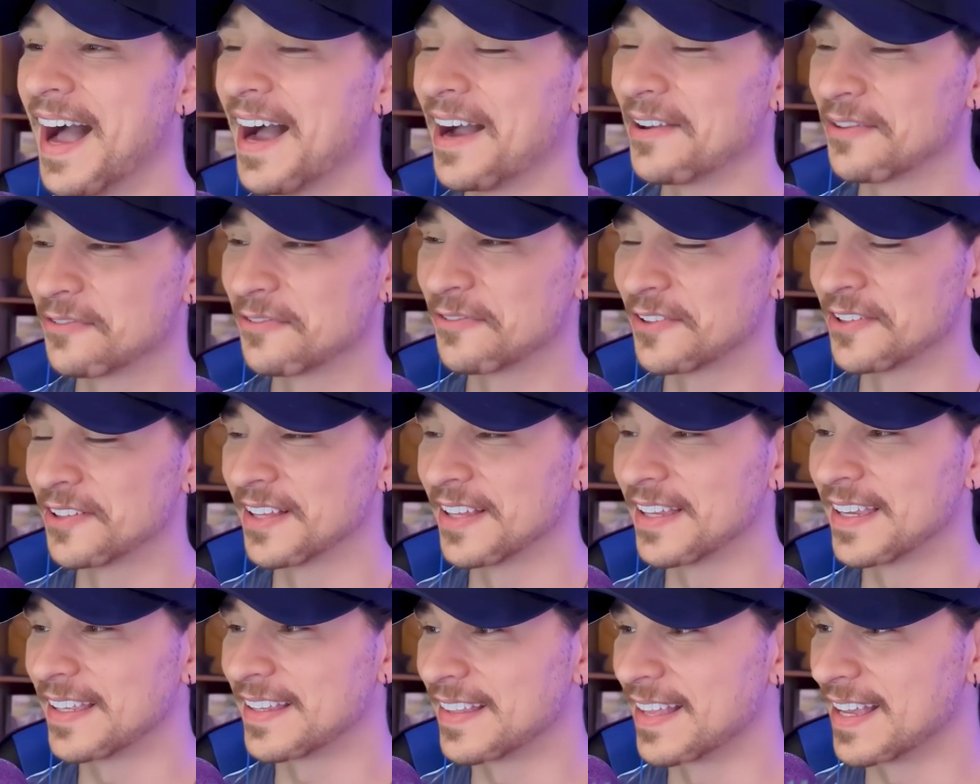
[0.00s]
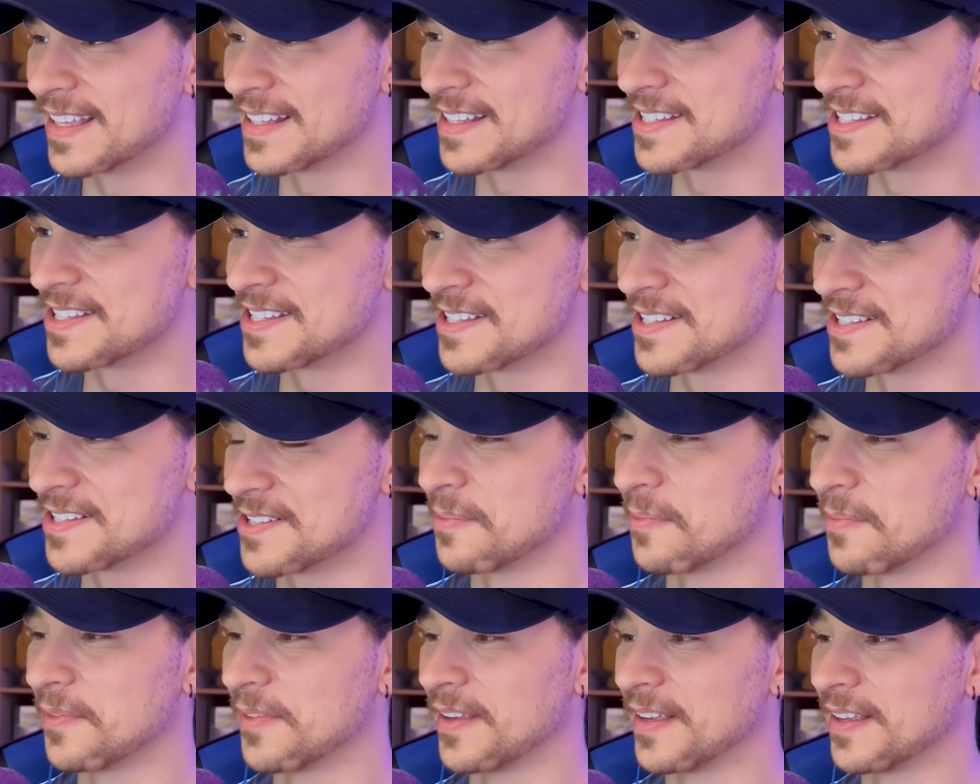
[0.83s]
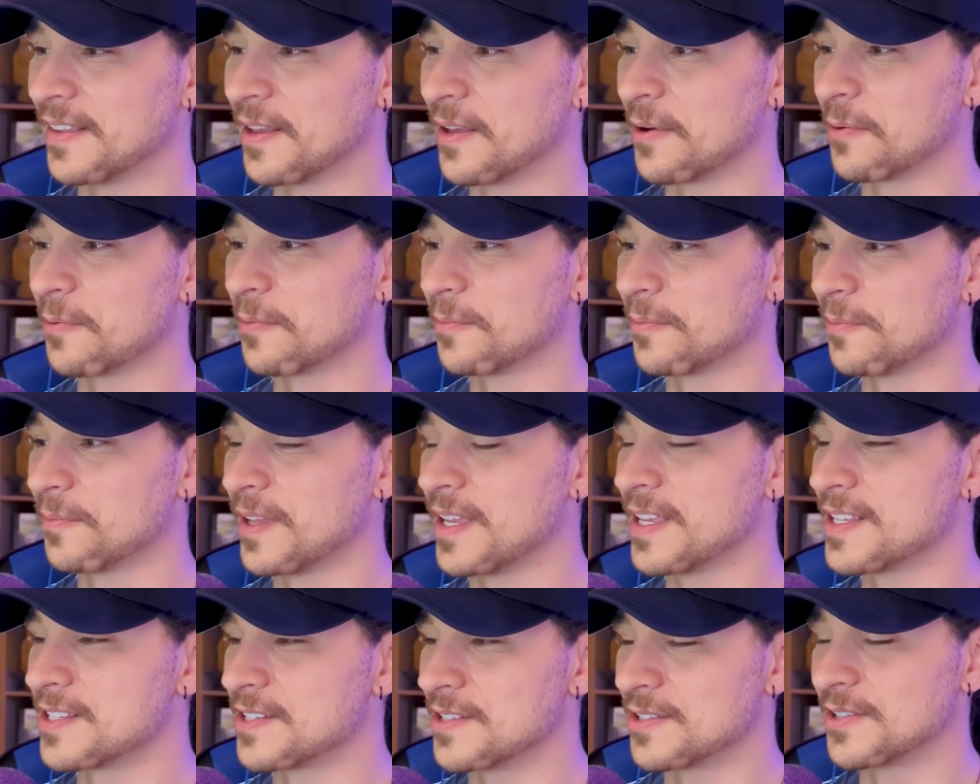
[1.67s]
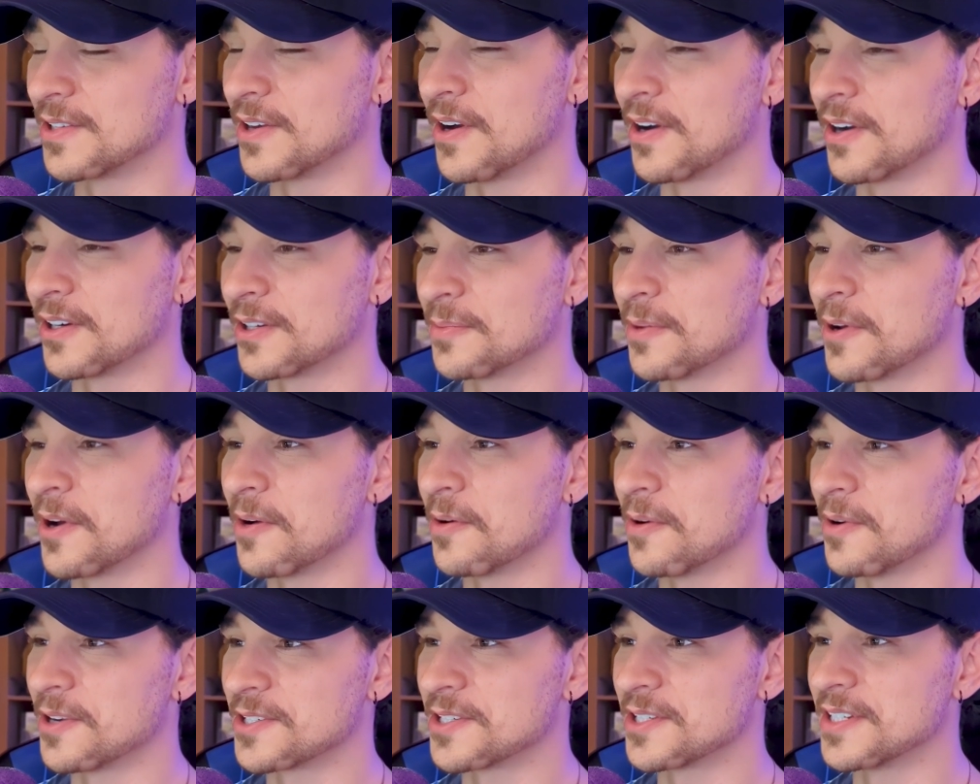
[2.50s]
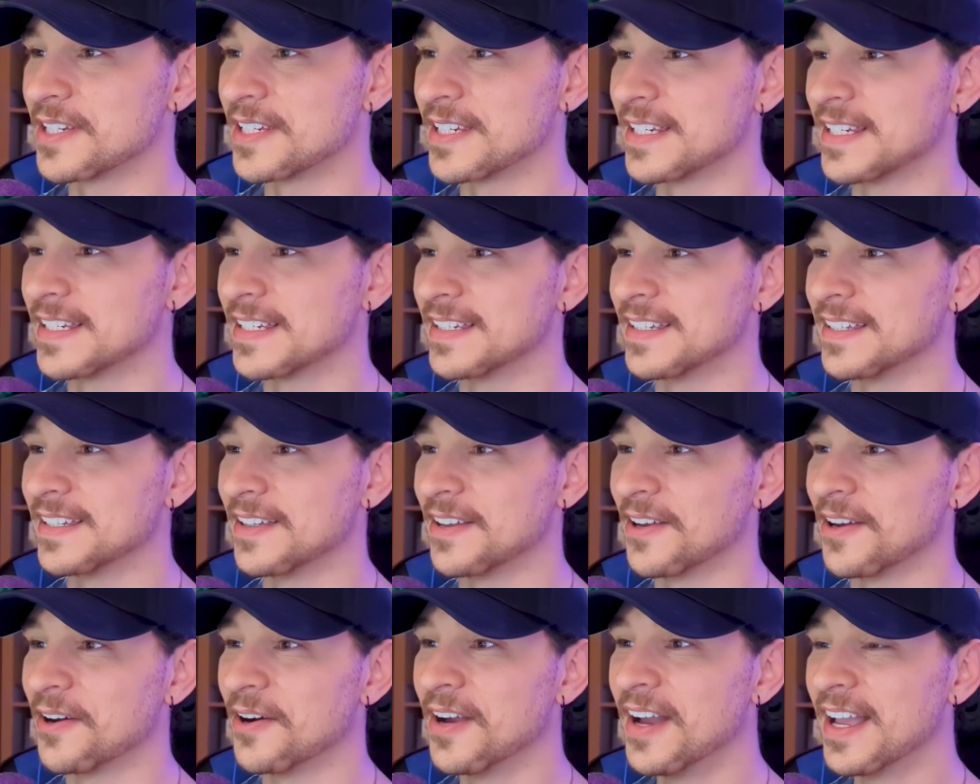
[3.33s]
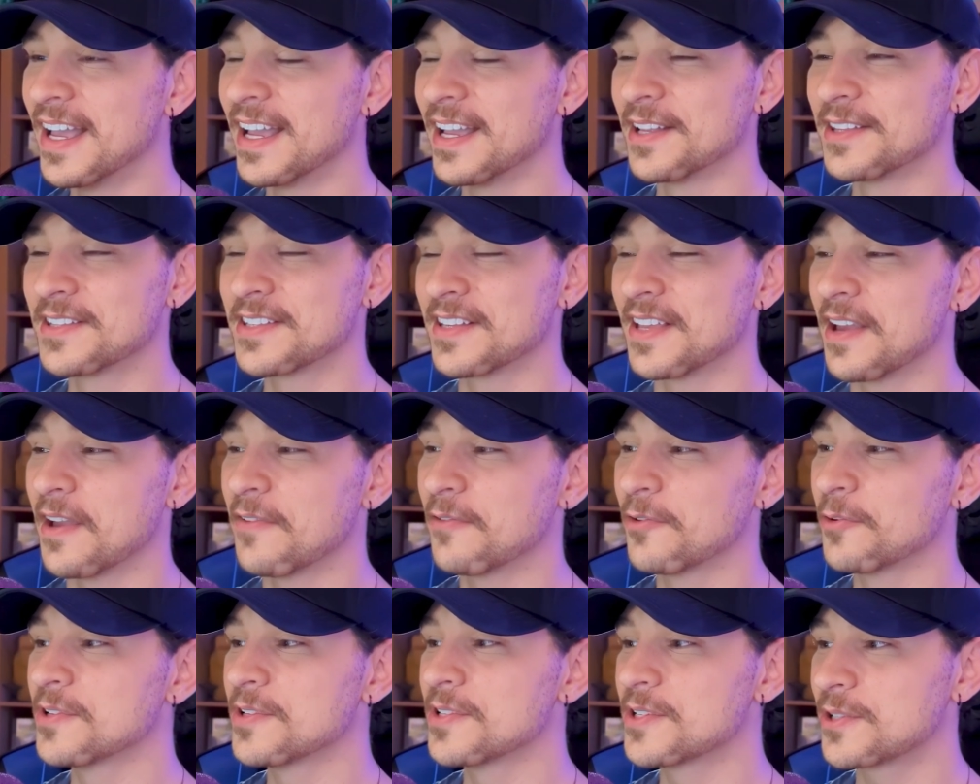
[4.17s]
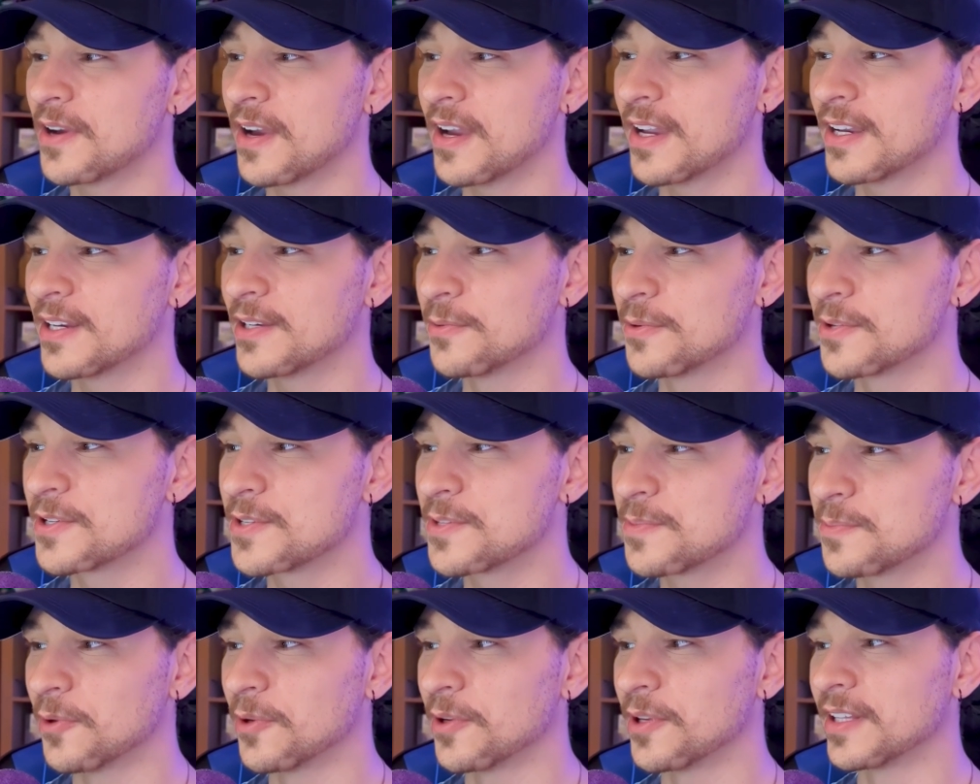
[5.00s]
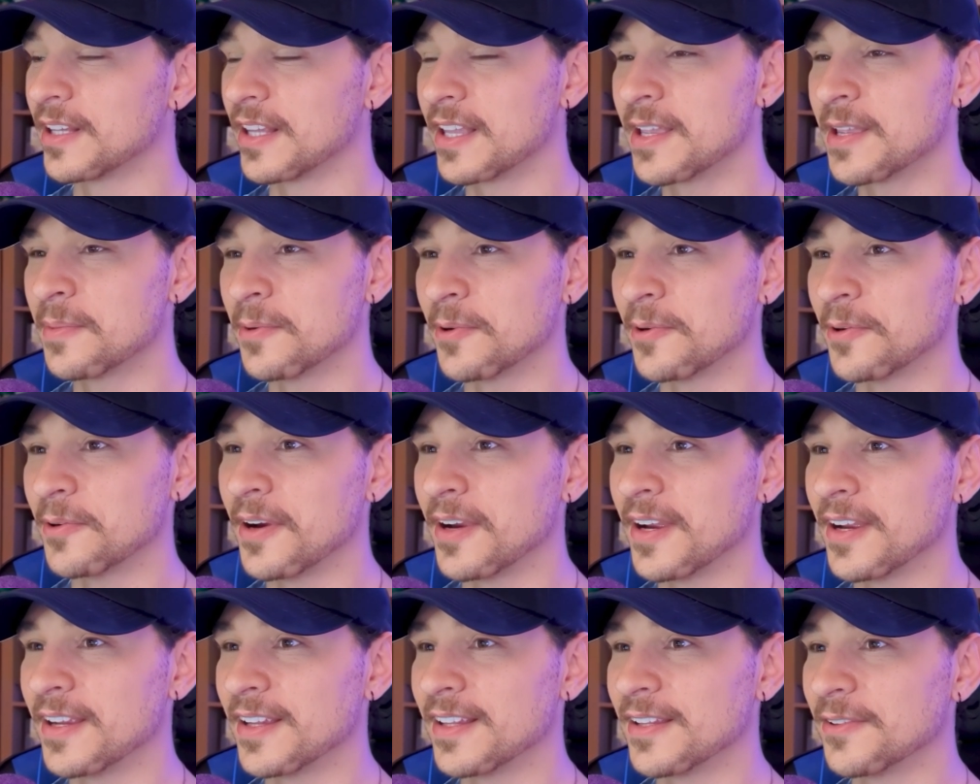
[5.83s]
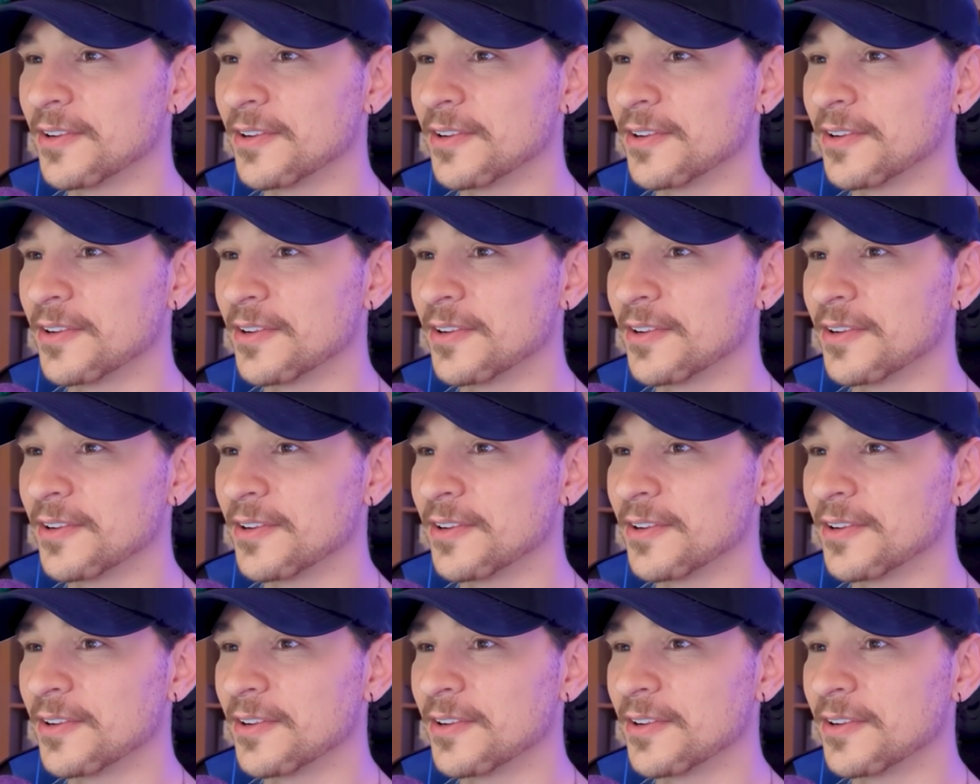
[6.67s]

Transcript: I feel like that's something that isn't talked about much in D&D, though. It's everyone's trying to exploit labor, right?